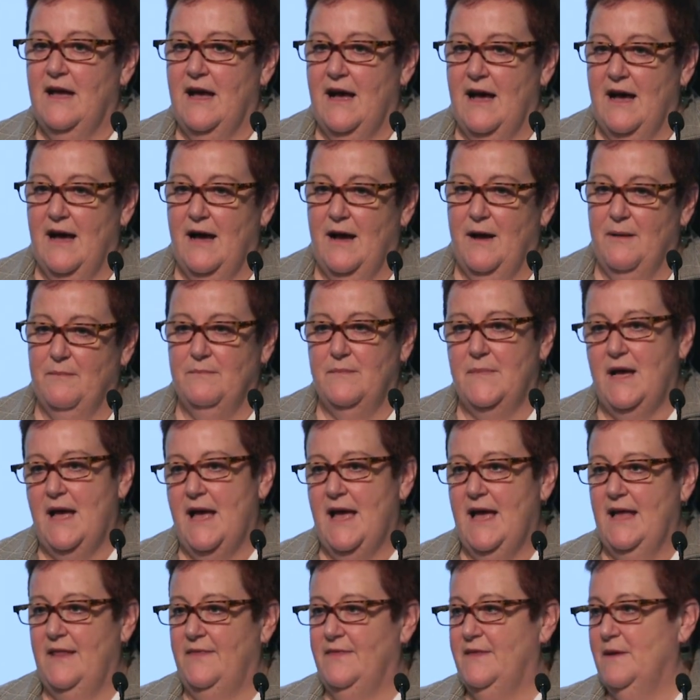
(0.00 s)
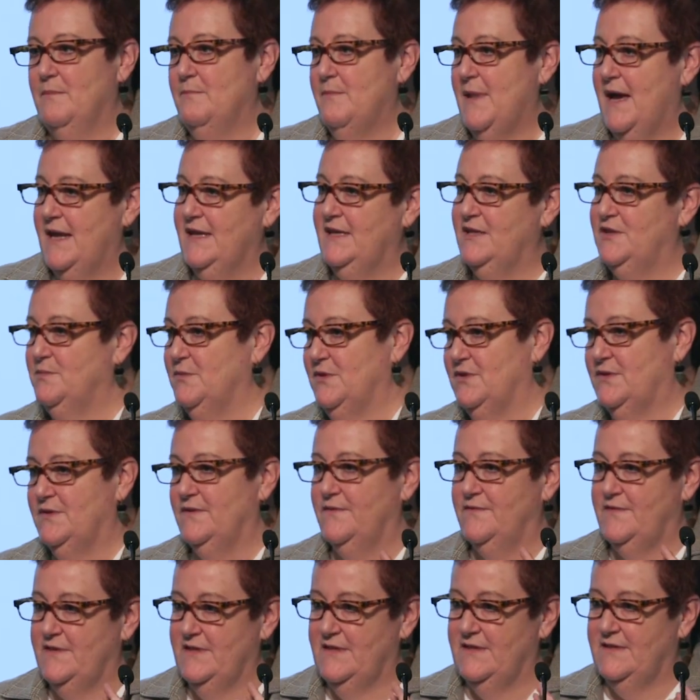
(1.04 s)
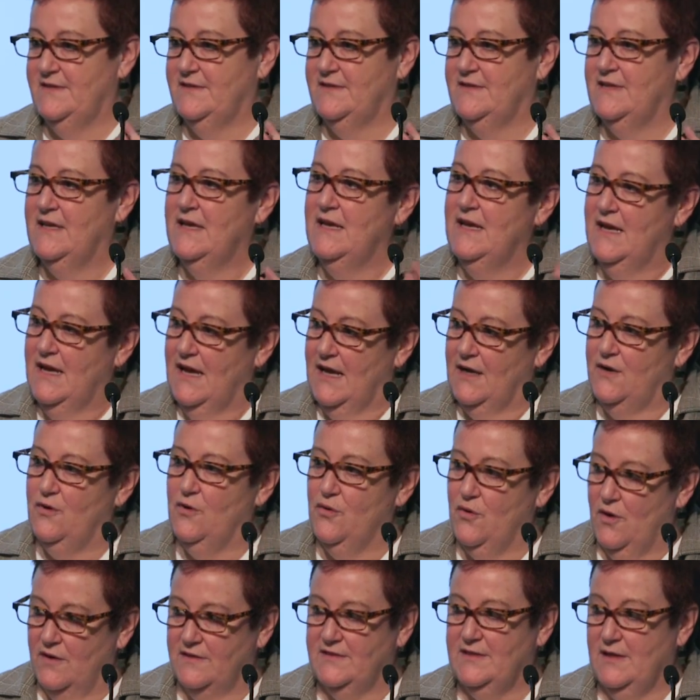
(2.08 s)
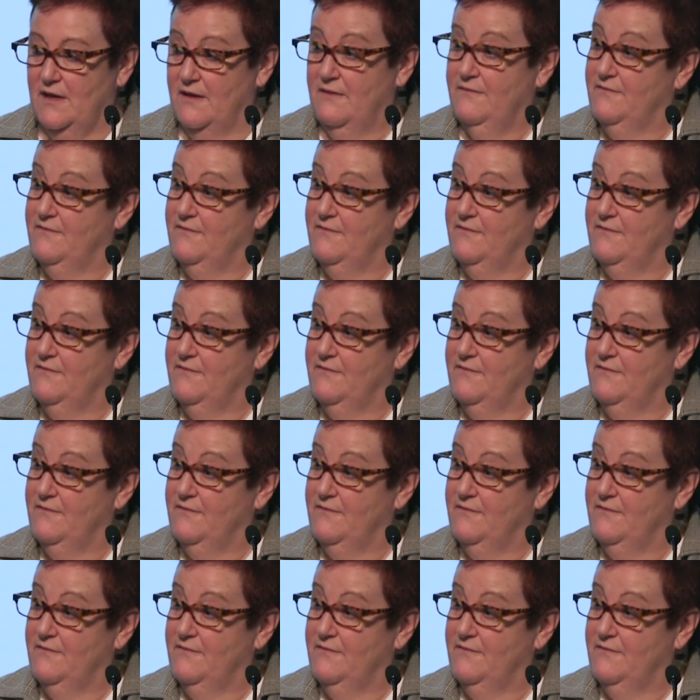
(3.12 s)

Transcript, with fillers: and the management of this across